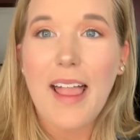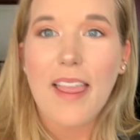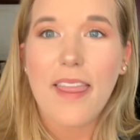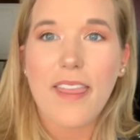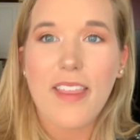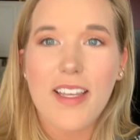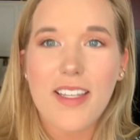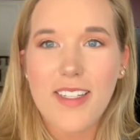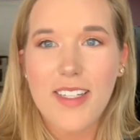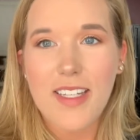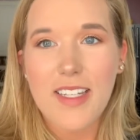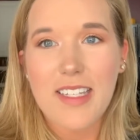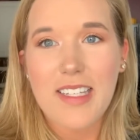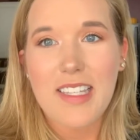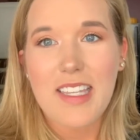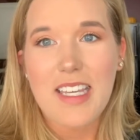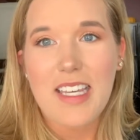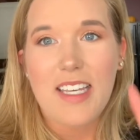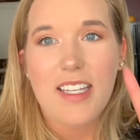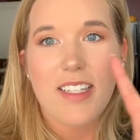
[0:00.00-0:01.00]
This is
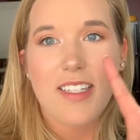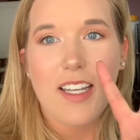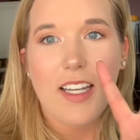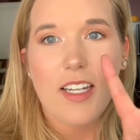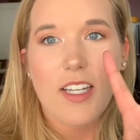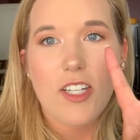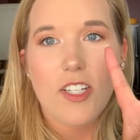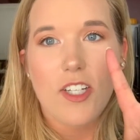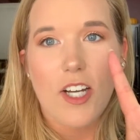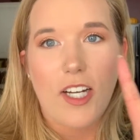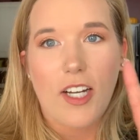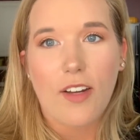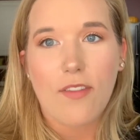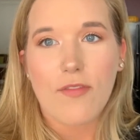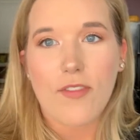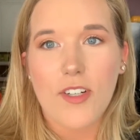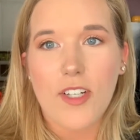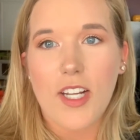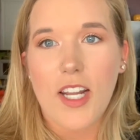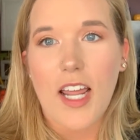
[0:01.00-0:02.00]
the second check-in
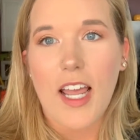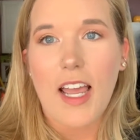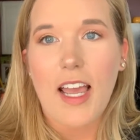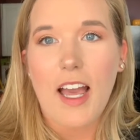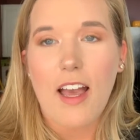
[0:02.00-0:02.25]
for today.